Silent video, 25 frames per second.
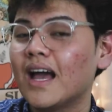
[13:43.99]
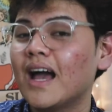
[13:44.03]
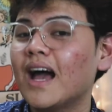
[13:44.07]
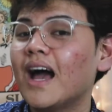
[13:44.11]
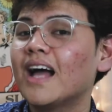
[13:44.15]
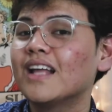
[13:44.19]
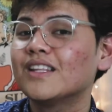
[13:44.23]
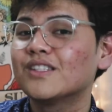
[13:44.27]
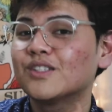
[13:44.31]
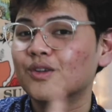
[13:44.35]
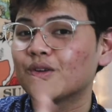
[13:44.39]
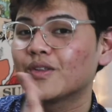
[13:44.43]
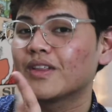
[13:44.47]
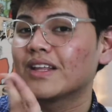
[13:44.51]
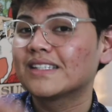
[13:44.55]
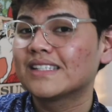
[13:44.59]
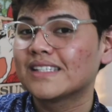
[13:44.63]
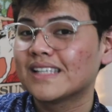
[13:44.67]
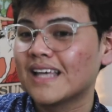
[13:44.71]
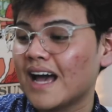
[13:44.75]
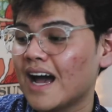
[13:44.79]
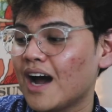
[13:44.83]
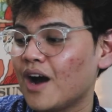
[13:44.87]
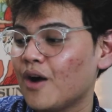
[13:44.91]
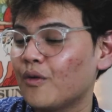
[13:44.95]
And so that's
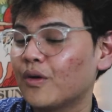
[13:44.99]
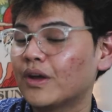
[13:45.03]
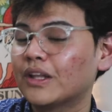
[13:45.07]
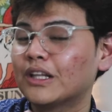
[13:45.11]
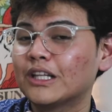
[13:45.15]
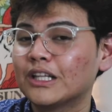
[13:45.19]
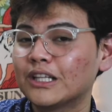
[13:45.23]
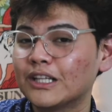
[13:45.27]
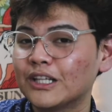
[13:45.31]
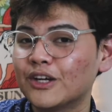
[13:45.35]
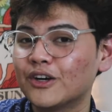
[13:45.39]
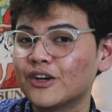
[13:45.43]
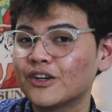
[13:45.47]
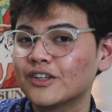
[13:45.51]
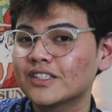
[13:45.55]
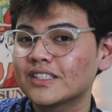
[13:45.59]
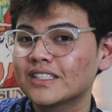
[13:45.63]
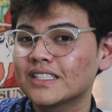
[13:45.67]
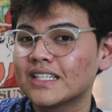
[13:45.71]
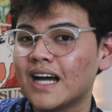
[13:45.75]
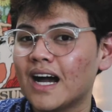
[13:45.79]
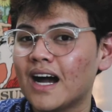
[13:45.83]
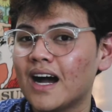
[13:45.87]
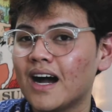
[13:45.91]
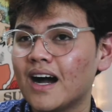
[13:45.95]
how it
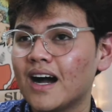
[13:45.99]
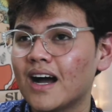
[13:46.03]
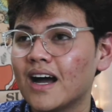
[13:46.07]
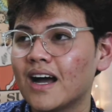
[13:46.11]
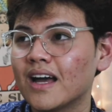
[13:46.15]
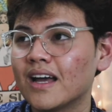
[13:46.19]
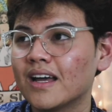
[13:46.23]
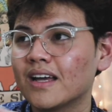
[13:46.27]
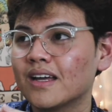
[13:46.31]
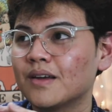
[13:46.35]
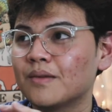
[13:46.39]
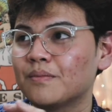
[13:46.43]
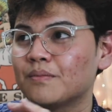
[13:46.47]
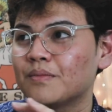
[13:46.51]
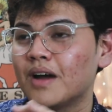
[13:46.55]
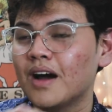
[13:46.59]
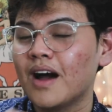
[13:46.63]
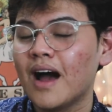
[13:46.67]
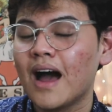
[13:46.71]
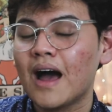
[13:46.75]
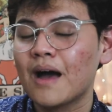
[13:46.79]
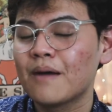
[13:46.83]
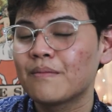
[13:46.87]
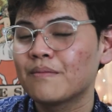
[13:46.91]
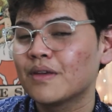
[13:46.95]
looked. I'm
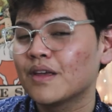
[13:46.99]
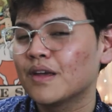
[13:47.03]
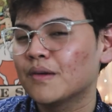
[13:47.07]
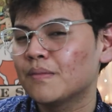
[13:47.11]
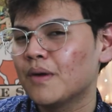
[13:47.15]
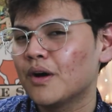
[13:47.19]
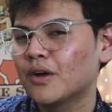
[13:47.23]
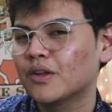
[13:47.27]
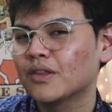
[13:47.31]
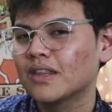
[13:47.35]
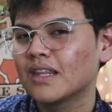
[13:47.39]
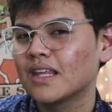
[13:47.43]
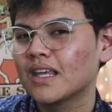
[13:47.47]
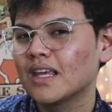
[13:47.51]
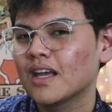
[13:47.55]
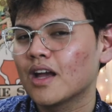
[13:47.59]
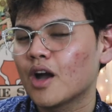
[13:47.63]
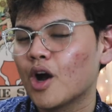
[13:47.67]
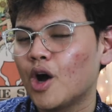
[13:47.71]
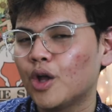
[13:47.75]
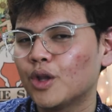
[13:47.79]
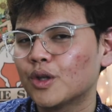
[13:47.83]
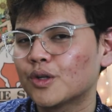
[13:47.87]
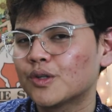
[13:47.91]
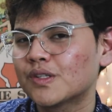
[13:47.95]
not happy about the
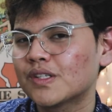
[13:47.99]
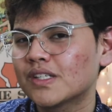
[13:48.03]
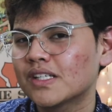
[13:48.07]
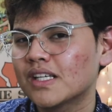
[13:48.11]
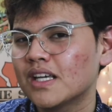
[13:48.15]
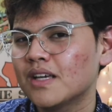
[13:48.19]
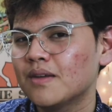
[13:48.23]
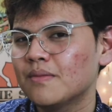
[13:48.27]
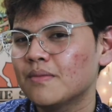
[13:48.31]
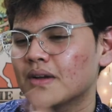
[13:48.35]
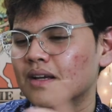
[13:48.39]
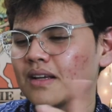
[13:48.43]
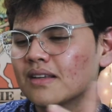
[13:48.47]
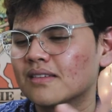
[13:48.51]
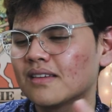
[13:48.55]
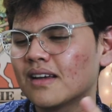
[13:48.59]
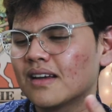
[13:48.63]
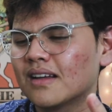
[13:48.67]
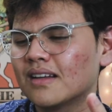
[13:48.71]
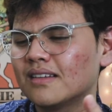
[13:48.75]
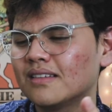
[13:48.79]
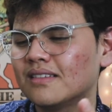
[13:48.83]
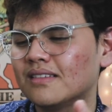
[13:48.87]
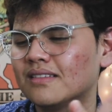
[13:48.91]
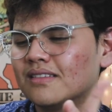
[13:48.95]
color scheme because
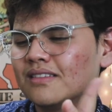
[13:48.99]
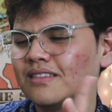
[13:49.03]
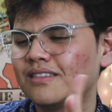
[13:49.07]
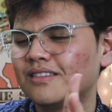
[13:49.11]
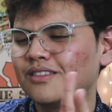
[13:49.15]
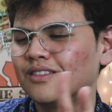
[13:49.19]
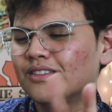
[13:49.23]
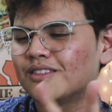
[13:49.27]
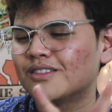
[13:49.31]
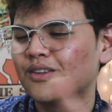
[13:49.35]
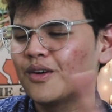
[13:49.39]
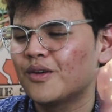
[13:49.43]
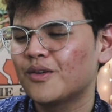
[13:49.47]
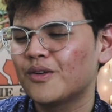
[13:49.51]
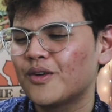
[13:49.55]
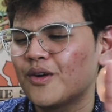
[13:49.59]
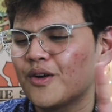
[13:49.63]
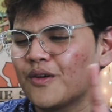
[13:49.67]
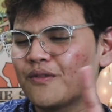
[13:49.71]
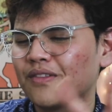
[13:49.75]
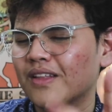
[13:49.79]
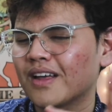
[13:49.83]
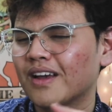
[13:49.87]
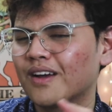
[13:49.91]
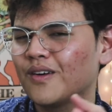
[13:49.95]
I don't know
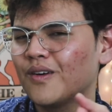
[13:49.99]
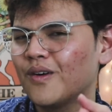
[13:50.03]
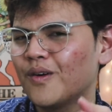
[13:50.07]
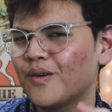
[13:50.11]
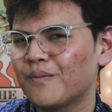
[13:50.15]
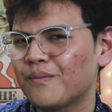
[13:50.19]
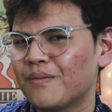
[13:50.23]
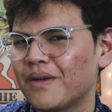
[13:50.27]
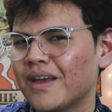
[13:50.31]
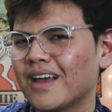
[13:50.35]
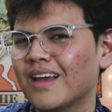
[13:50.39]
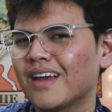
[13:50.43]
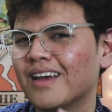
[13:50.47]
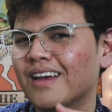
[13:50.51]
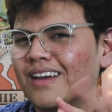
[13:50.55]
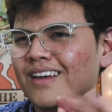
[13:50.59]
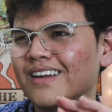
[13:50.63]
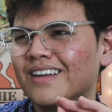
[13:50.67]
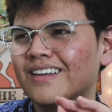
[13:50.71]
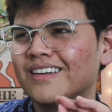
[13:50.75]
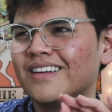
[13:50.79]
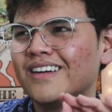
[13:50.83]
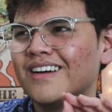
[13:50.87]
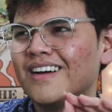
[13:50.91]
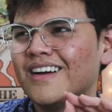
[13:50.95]
if like pink
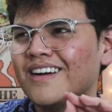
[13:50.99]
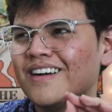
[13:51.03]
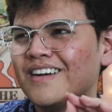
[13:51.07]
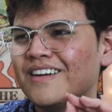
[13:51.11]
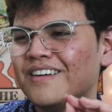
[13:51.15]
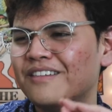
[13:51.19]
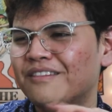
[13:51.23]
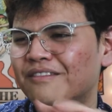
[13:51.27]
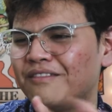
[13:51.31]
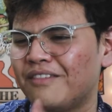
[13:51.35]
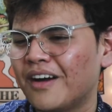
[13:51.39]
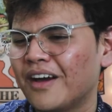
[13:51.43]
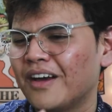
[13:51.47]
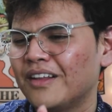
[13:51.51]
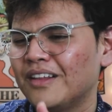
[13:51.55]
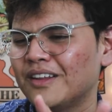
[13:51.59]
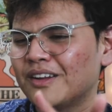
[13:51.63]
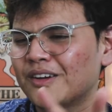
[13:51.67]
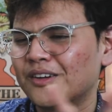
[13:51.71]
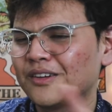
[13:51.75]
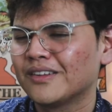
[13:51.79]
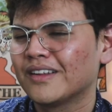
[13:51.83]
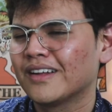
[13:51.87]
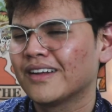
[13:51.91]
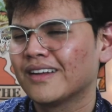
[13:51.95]
and violet
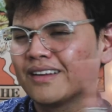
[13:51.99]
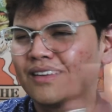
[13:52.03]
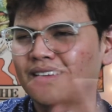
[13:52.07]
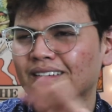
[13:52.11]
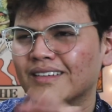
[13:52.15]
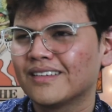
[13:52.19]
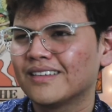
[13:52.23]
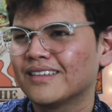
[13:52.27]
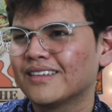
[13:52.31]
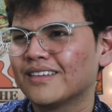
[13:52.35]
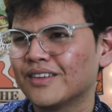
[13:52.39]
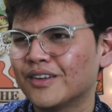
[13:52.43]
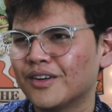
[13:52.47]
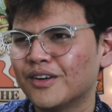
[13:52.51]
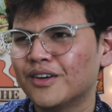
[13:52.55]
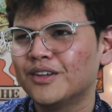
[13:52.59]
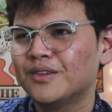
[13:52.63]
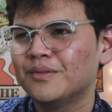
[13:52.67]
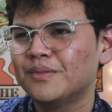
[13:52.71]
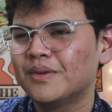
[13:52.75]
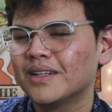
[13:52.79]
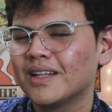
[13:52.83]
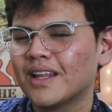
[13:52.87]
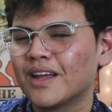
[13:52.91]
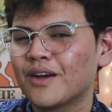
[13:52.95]
are like
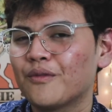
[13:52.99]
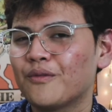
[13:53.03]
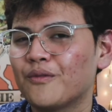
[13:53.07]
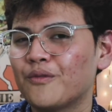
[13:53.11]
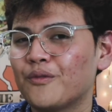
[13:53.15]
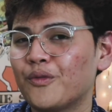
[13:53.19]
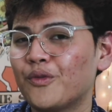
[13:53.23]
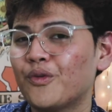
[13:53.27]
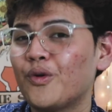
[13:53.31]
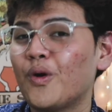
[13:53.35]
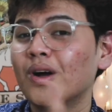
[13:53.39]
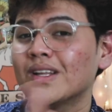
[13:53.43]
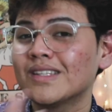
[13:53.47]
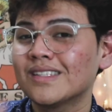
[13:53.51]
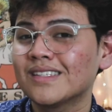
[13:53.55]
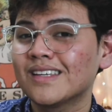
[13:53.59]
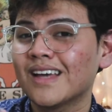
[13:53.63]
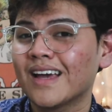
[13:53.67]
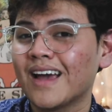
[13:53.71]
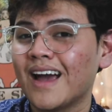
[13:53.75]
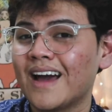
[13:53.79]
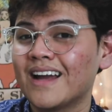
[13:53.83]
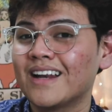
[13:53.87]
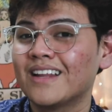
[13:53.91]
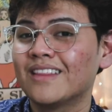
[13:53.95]
good, but like once
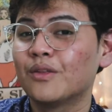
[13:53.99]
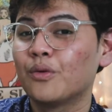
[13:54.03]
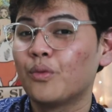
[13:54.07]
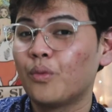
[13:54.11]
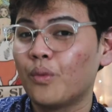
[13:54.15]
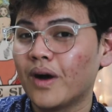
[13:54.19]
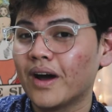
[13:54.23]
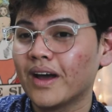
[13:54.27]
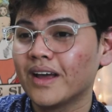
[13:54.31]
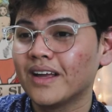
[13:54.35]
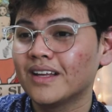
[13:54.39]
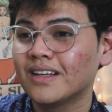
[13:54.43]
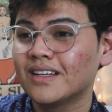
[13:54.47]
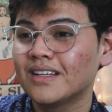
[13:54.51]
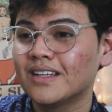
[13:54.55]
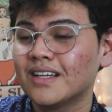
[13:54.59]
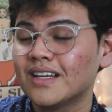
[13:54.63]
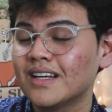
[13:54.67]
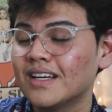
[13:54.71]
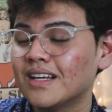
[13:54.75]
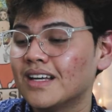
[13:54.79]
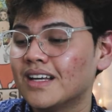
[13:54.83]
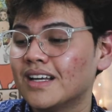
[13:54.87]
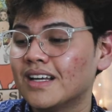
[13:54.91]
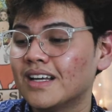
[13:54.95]
I added the white
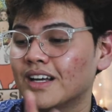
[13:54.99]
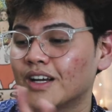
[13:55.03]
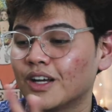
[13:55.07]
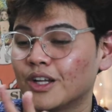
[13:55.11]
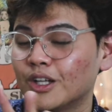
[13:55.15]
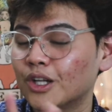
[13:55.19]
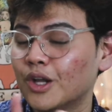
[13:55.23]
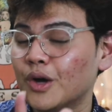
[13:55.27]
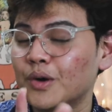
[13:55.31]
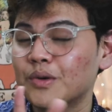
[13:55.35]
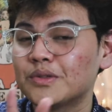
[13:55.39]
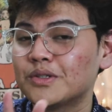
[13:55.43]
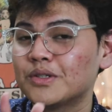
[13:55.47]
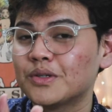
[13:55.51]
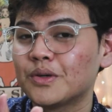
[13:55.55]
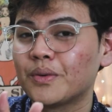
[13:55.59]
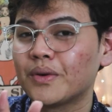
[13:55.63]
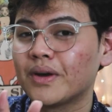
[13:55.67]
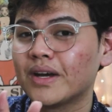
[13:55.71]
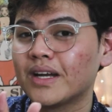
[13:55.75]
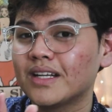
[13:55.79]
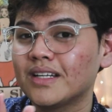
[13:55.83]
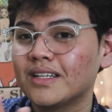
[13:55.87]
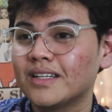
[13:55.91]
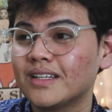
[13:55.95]
glow to
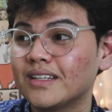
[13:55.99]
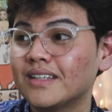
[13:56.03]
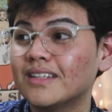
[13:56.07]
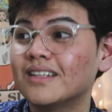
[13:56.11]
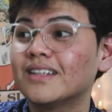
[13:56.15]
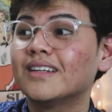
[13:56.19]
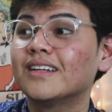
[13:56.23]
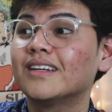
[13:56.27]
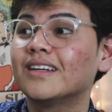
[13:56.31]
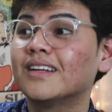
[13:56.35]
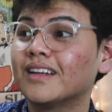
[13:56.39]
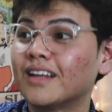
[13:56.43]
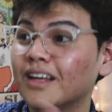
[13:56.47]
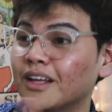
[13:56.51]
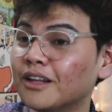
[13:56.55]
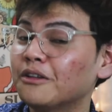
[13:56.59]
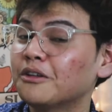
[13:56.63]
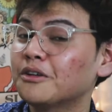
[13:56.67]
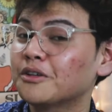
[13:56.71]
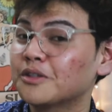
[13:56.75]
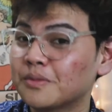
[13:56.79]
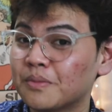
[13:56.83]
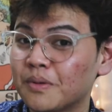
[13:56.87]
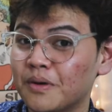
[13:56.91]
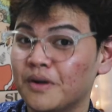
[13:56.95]
it, it
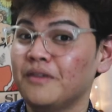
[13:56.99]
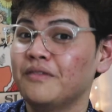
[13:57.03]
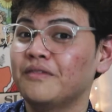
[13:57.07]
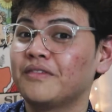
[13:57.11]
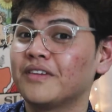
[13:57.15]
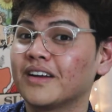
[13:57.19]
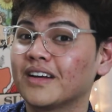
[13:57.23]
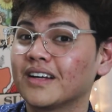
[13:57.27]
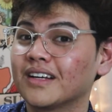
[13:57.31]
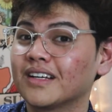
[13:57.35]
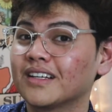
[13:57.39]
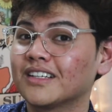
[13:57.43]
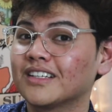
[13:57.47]
looks perfect.